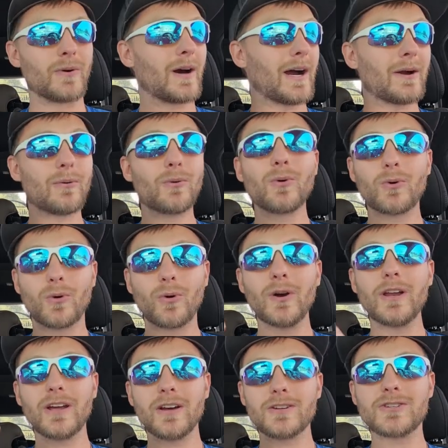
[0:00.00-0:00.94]
I will
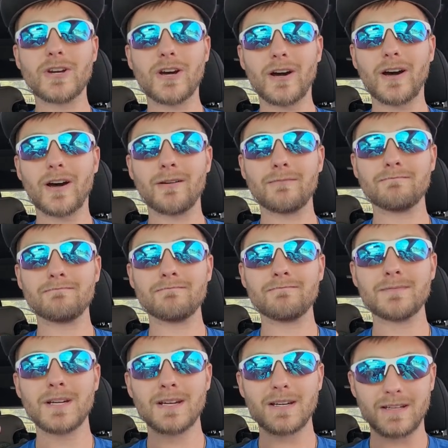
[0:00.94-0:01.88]
quit a job
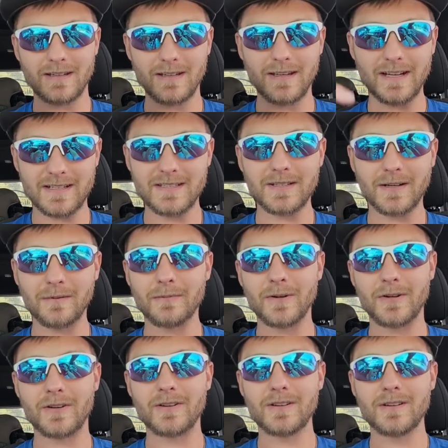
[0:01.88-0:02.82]
next
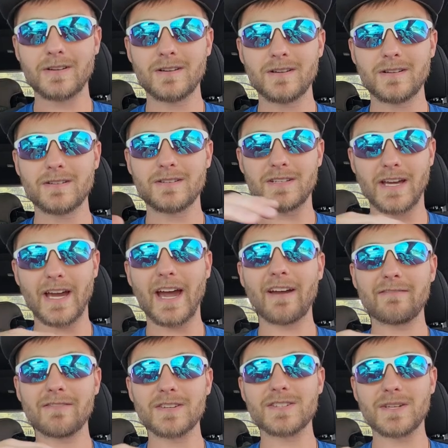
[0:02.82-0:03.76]
summer to
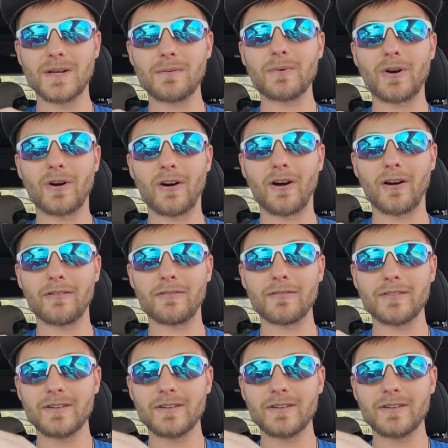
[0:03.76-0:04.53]
have the summer off